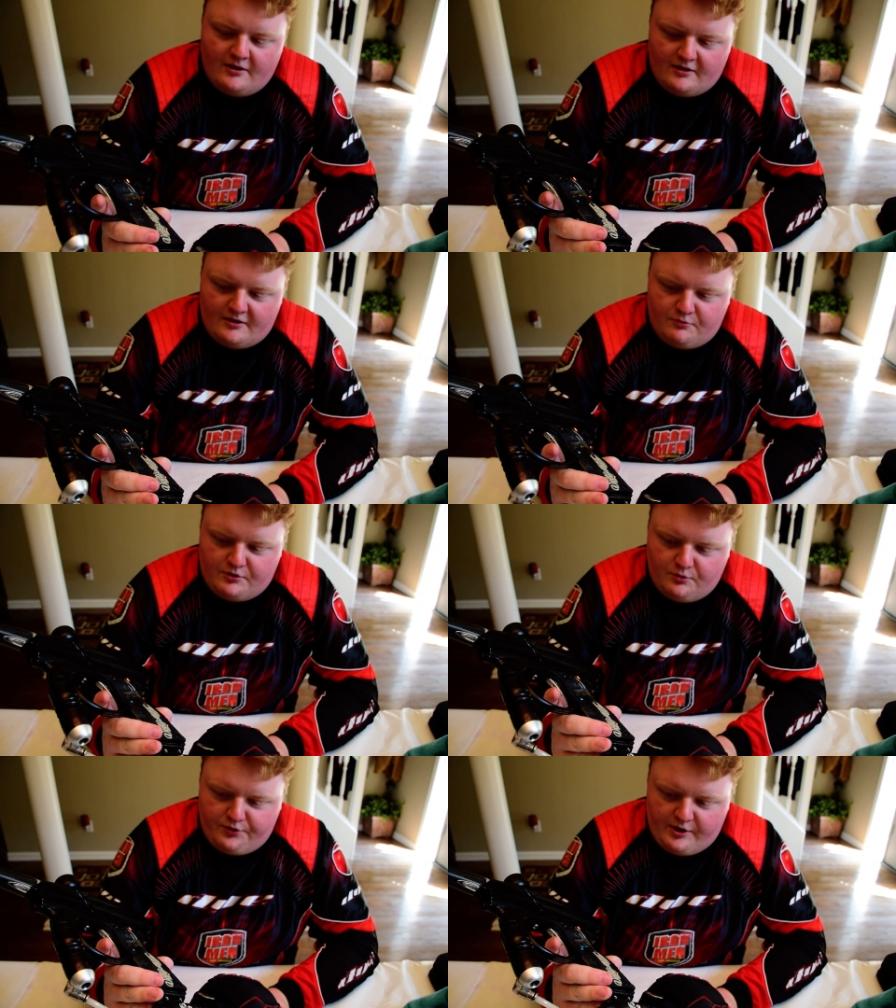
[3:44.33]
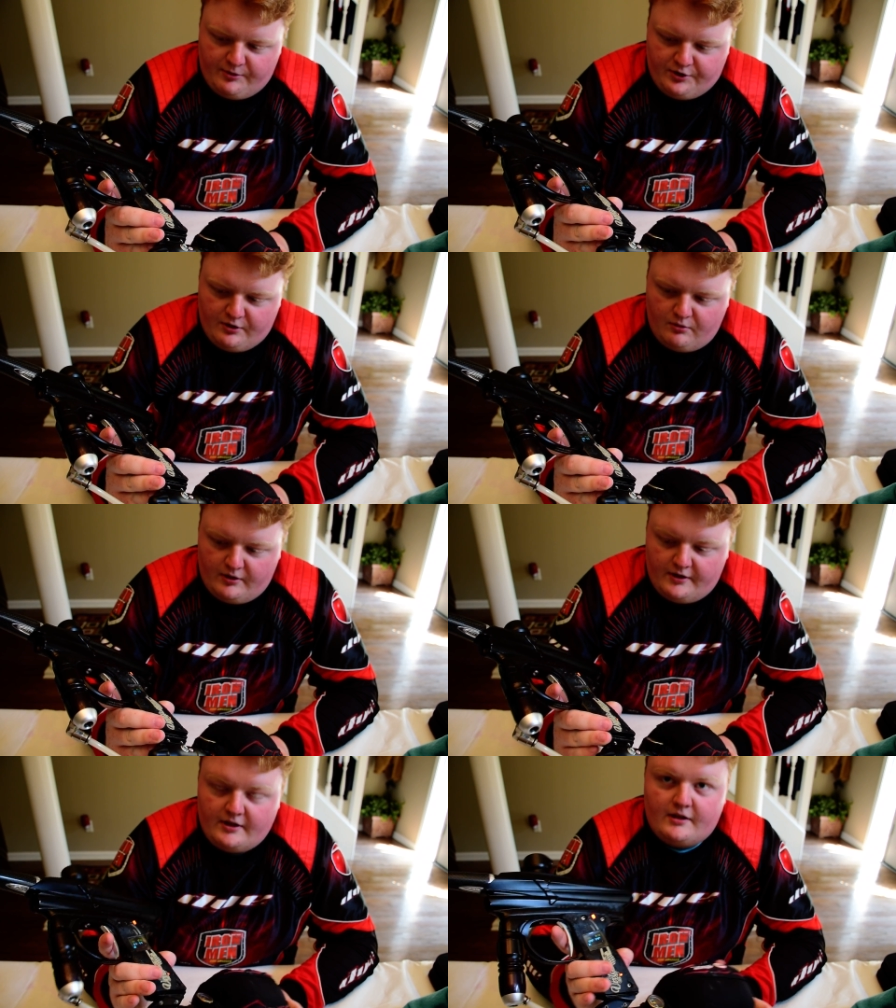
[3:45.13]
One cool thing about the
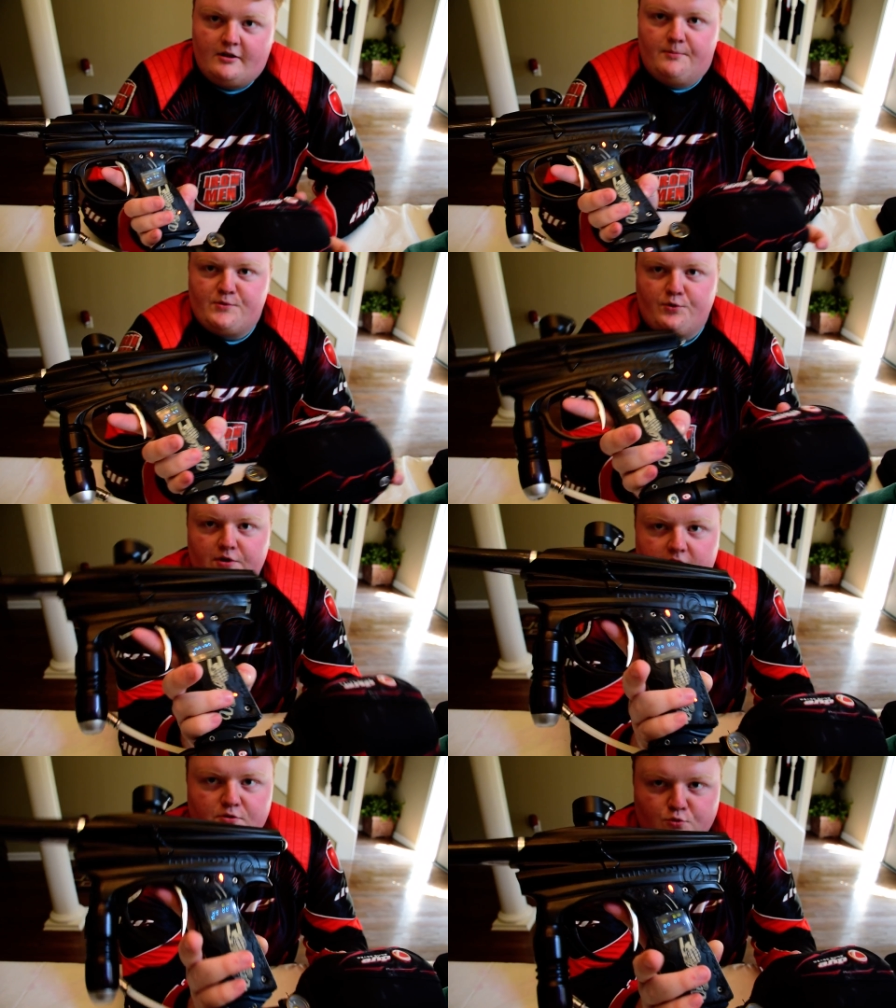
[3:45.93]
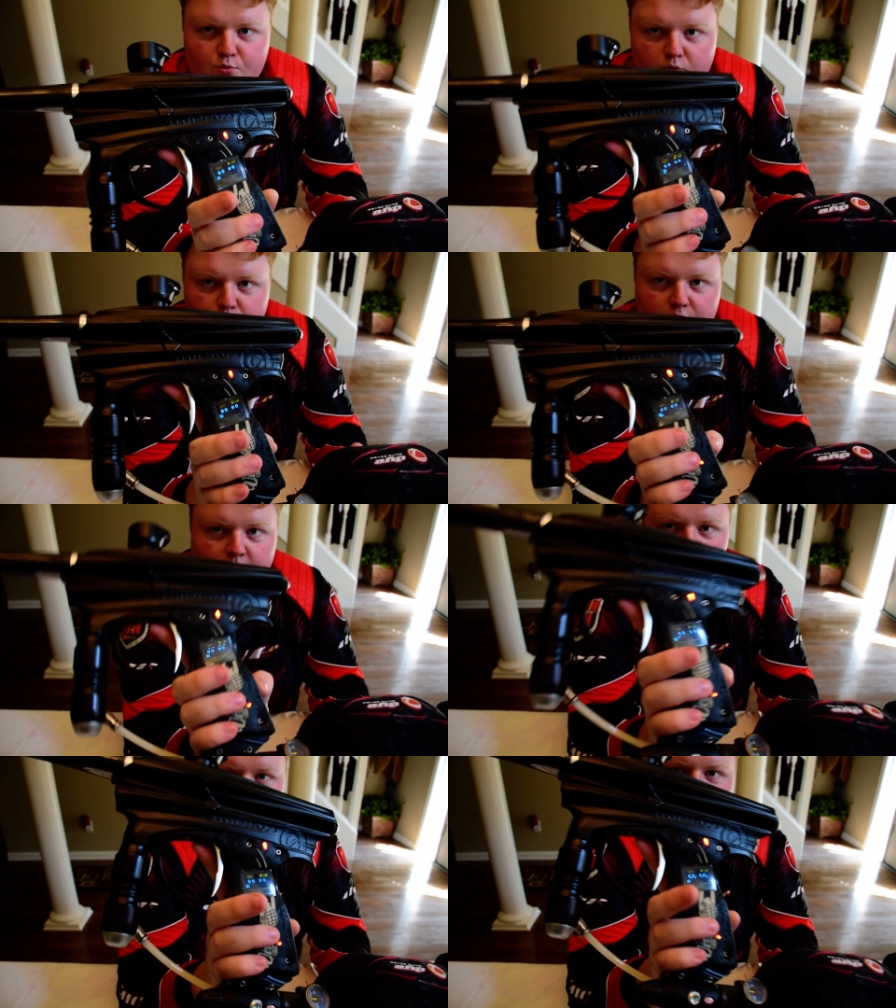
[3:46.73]
OLED, it comes with
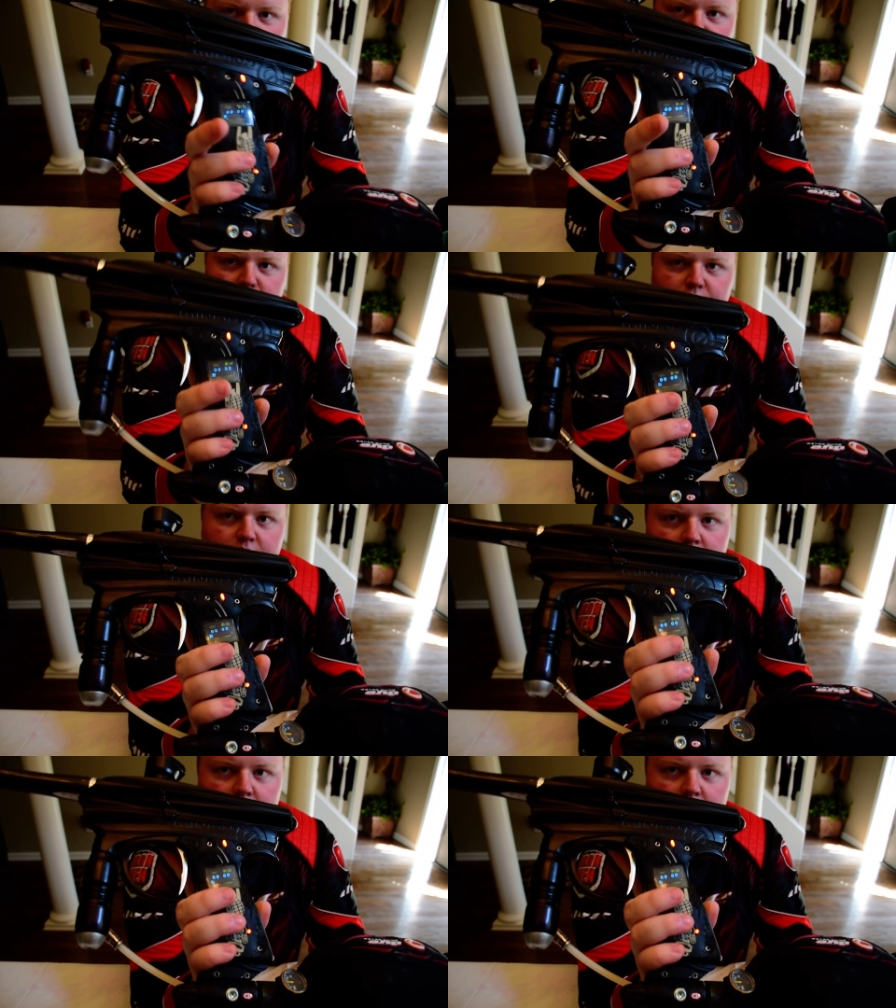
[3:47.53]
drills.